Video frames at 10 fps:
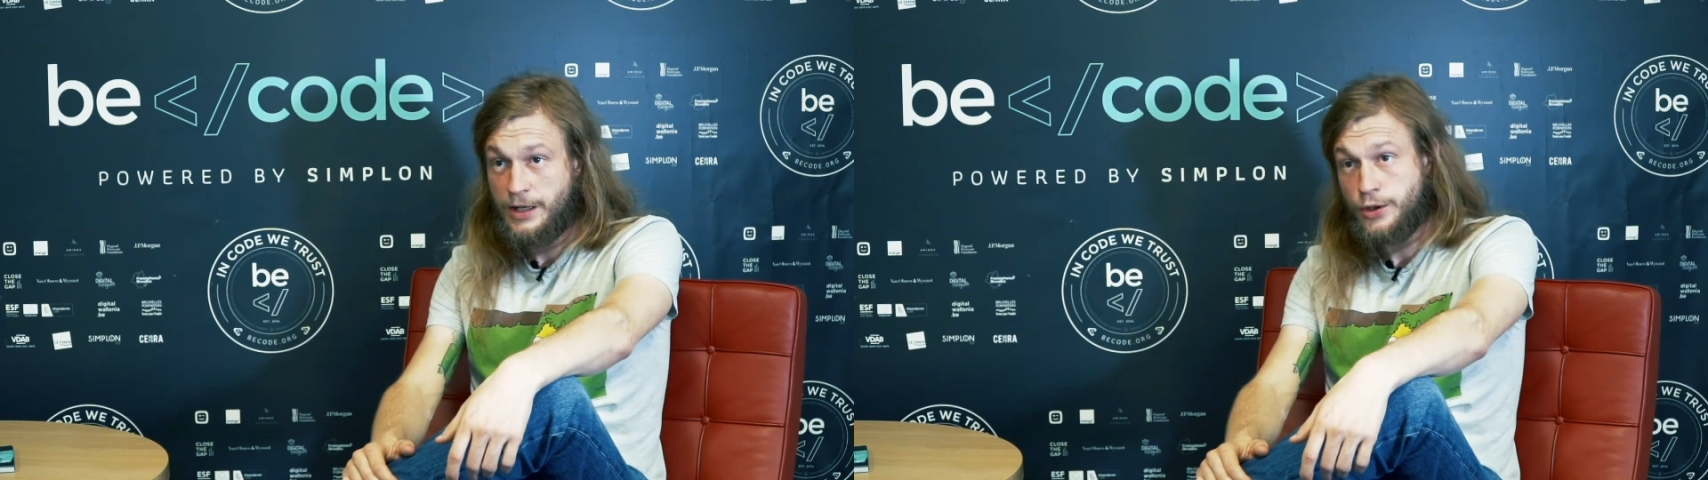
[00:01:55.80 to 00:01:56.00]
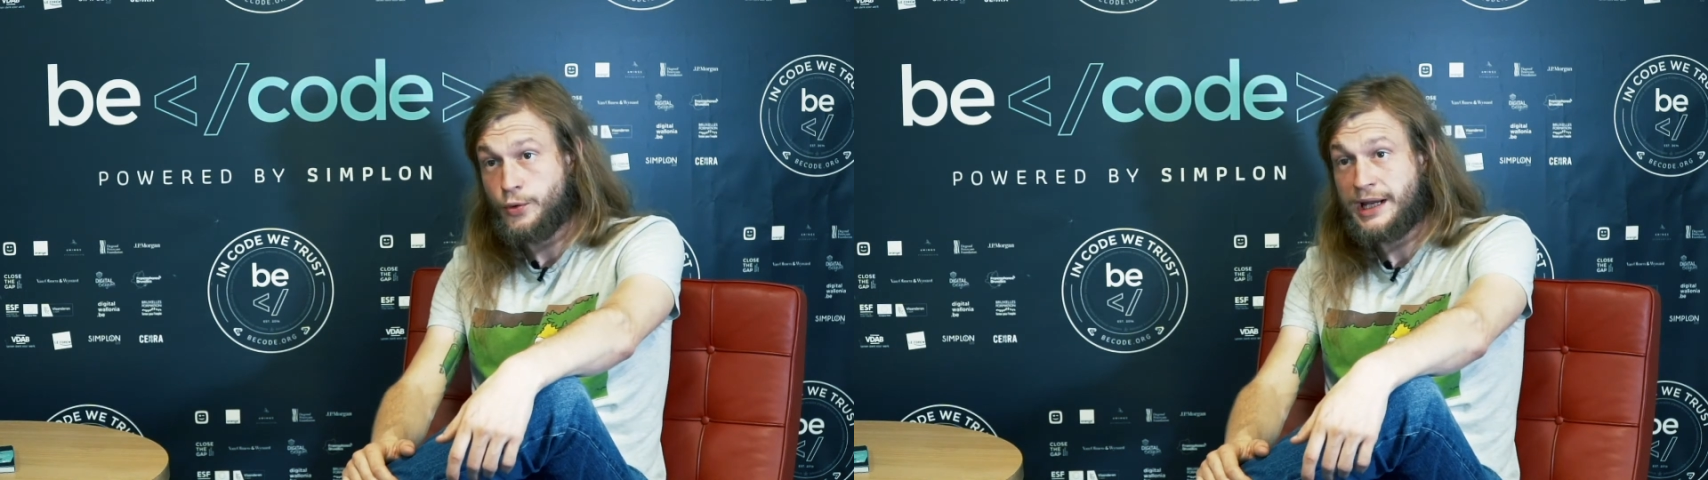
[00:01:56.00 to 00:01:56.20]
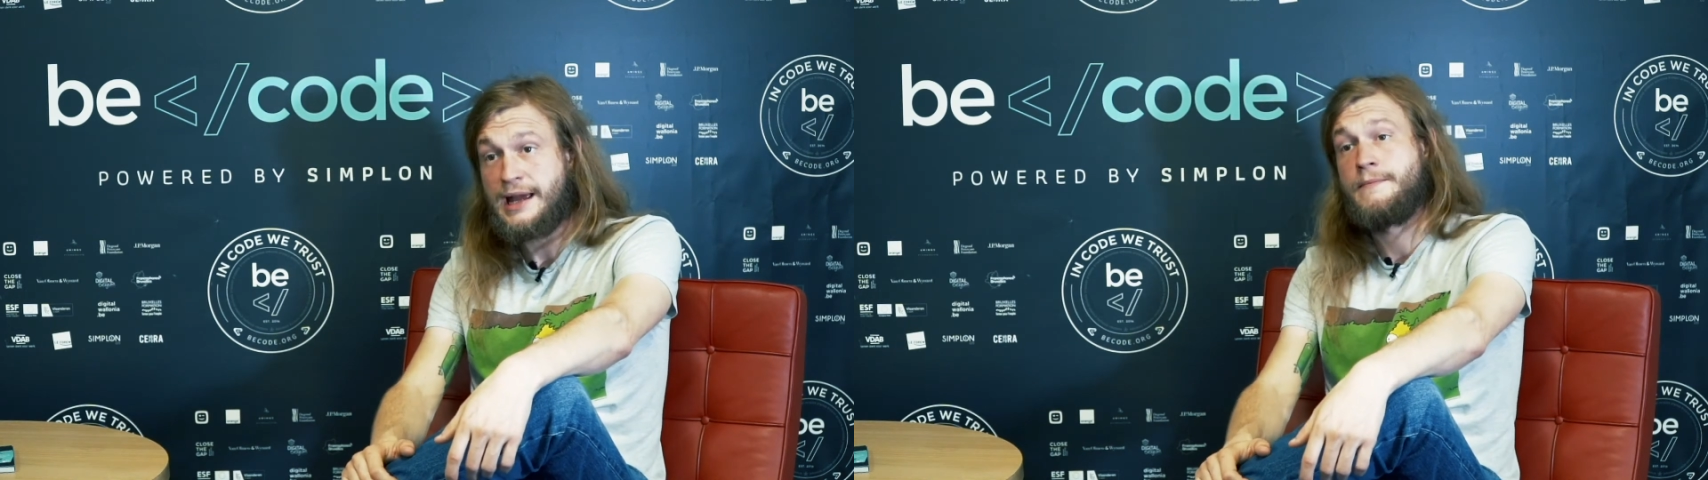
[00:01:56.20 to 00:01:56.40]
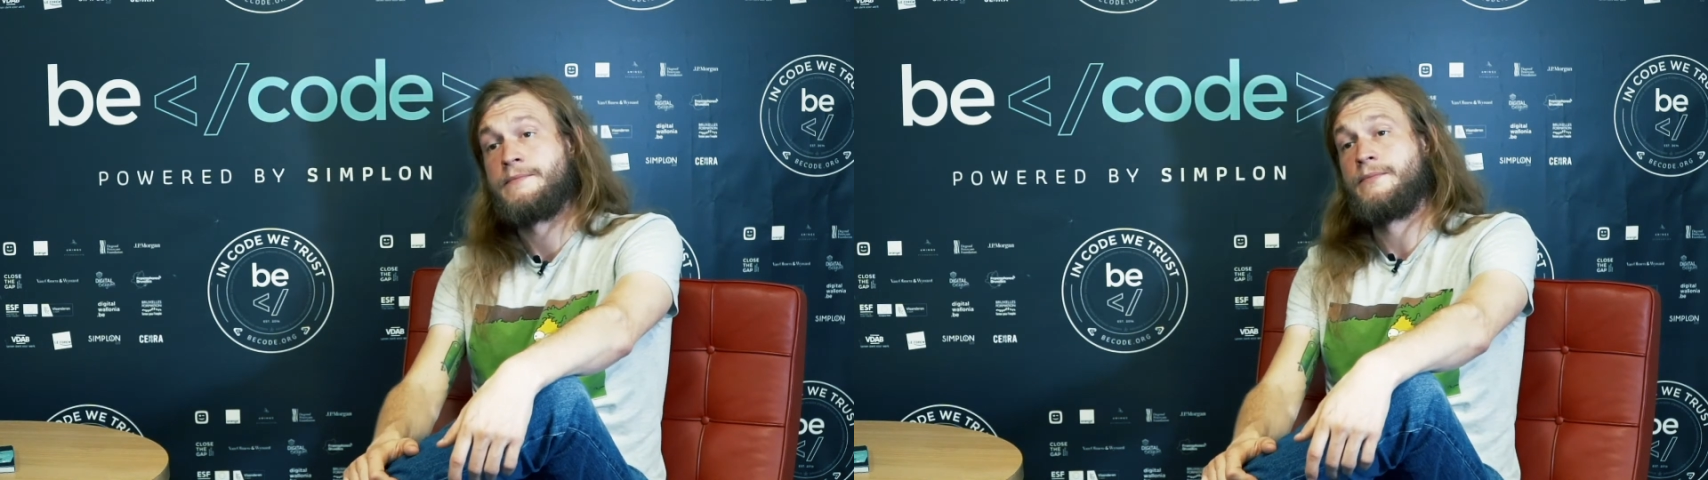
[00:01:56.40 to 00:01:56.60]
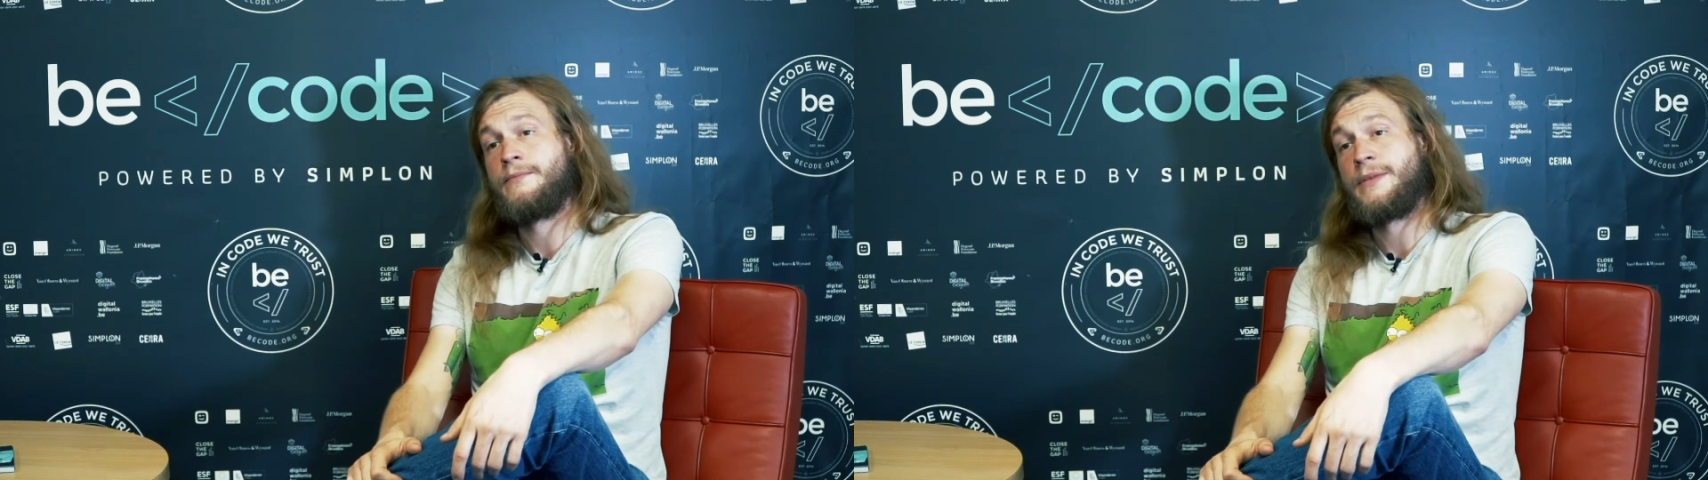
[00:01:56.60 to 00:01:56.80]
you can.
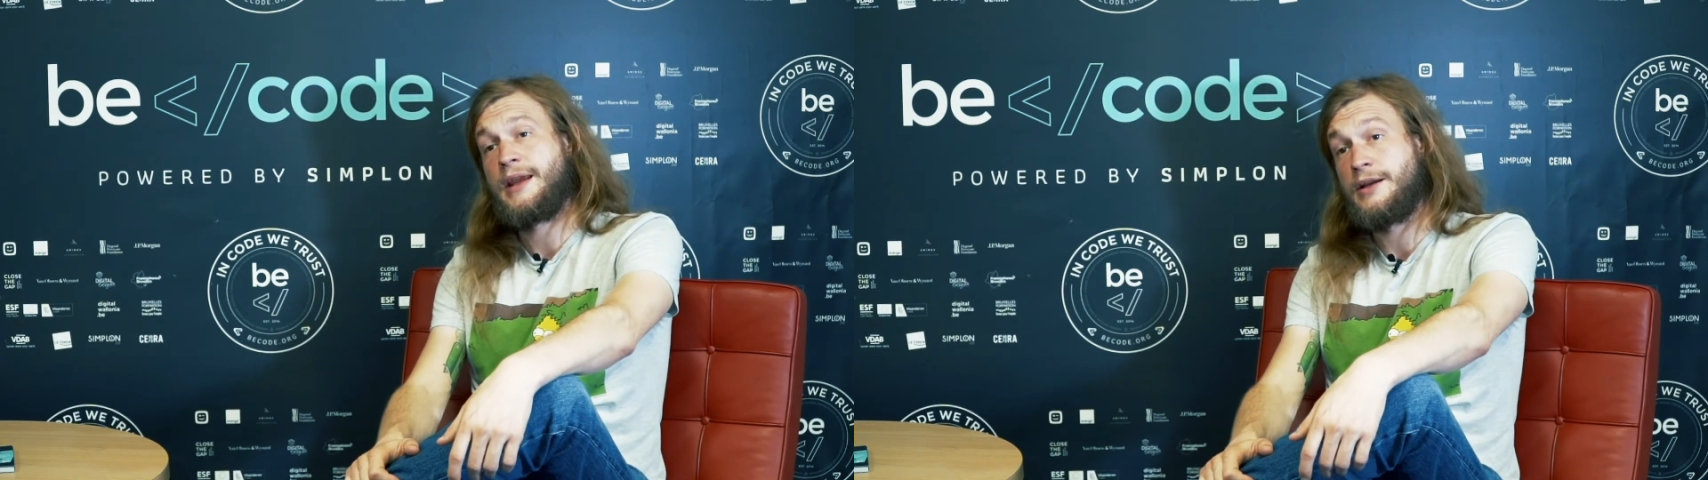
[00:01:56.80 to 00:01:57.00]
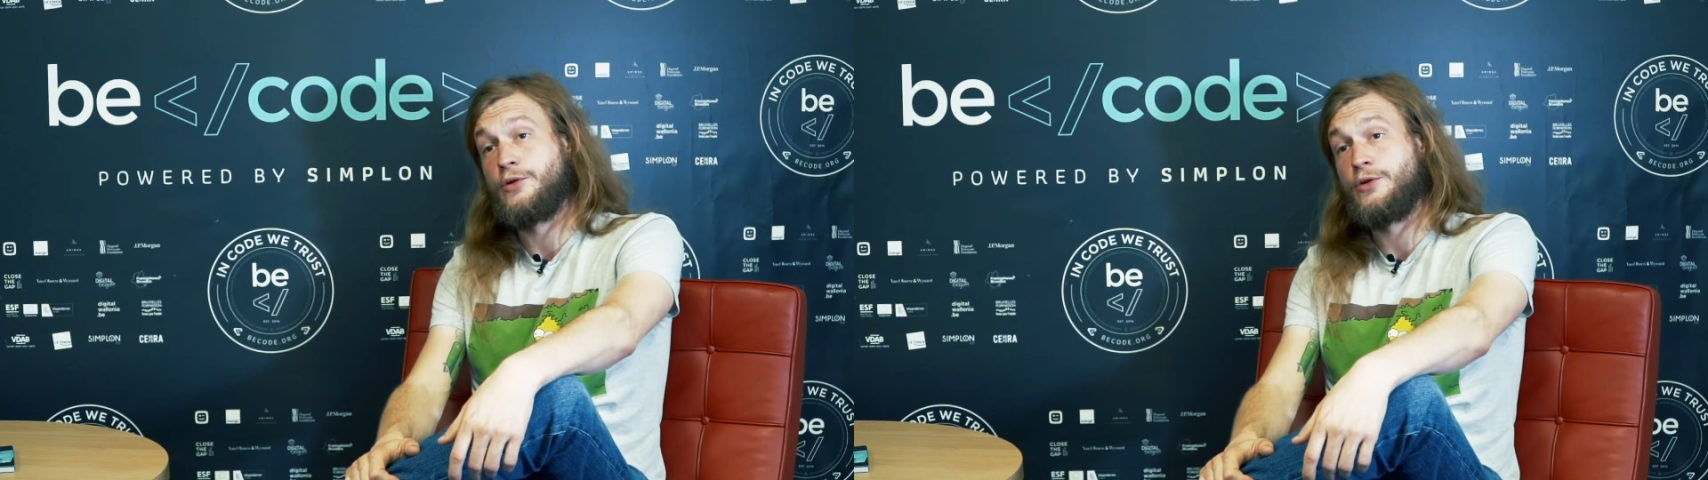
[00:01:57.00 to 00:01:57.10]
And